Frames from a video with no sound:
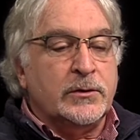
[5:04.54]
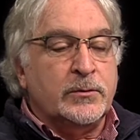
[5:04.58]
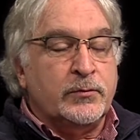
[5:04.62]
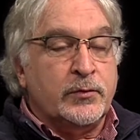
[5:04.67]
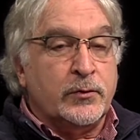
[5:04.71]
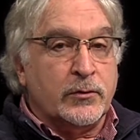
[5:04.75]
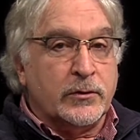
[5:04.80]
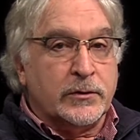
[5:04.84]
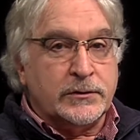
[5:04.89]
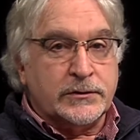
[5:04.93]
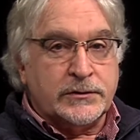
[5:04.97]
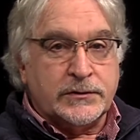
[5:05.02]

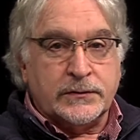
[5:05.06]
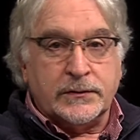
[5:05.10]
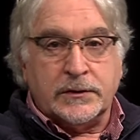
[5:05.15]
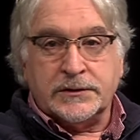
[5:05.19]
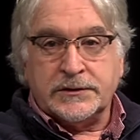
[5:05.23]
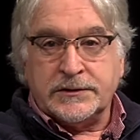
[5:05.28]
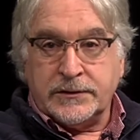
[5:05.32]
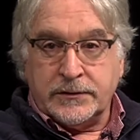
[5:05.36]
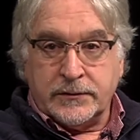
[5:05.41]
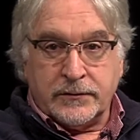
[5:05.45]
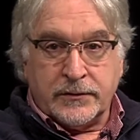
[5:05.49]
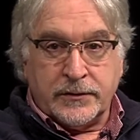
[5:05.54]
important to
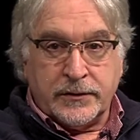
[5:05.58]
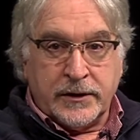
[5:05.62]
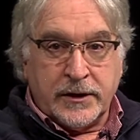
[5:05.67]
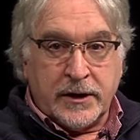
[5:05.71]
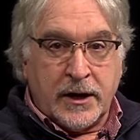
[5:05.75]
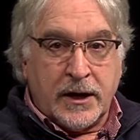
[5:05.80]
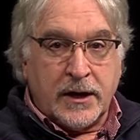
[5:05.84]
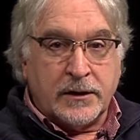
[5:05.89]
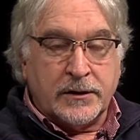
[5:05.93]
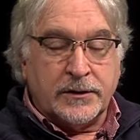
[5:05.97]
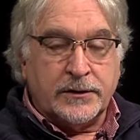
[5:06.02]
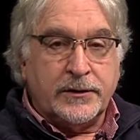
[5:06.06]
us here on the
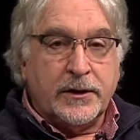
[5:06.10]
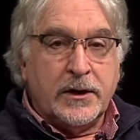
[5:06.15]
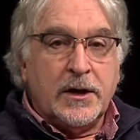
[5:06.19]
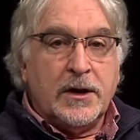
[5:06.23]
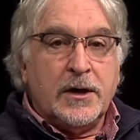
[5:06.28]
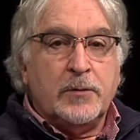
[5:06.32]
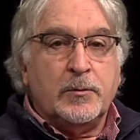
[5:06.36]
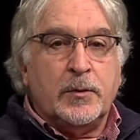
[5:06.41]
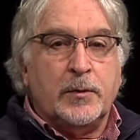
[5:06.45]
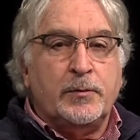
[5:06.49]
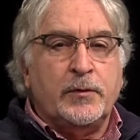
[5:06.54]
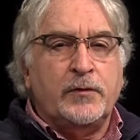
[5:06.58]
island.
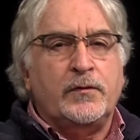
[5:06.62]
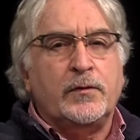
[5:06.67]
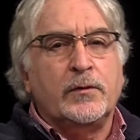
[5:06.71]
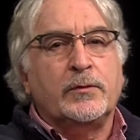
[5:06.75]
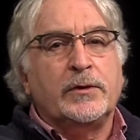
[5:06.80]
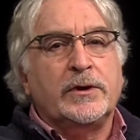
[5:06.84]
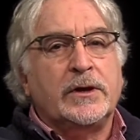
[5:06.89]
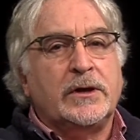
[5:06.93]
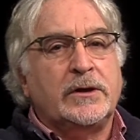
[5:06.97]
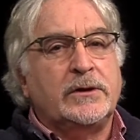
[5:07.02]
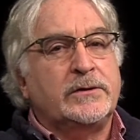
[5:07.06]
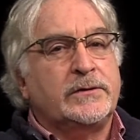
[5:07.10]
But before
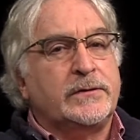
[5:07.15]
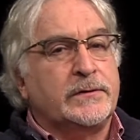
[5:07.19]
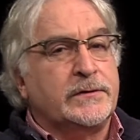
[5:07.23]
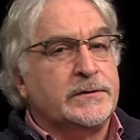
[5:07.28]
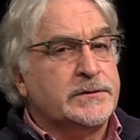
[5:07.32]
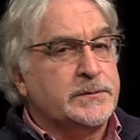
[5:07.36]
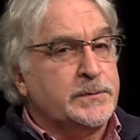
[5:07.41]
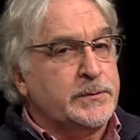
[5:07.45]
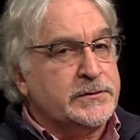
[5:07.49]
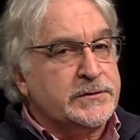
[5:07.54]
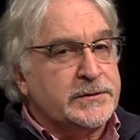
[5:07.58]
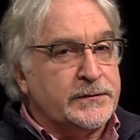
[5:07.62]
we get into the
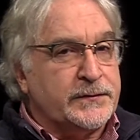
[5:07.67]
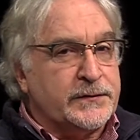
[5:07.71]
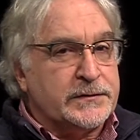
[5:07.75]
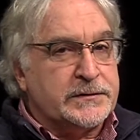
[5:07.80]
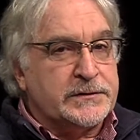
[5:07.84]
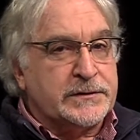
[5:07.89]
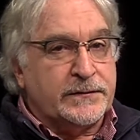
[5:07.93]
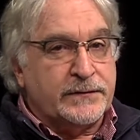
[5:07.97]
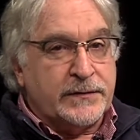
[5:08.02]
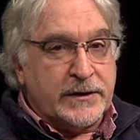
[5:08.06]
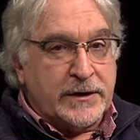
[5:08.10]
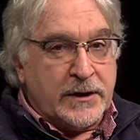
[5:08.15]

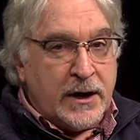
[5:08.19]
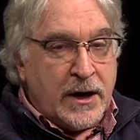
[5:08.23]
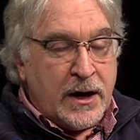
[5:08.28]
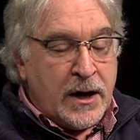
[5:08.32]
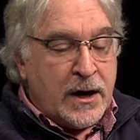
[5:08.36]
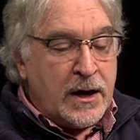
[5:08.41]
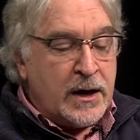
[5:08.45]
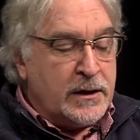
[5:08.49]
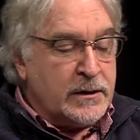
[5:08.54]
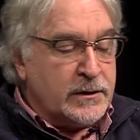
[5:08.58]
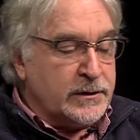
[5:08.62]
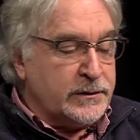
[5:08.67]
specifics of the
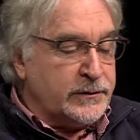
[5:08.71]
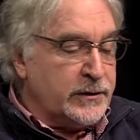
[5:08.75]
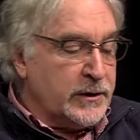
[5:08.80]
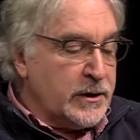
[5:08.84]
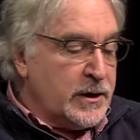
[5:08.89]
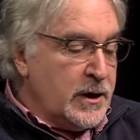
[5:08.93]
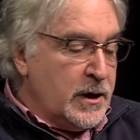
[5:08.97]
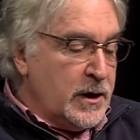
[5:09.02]
island,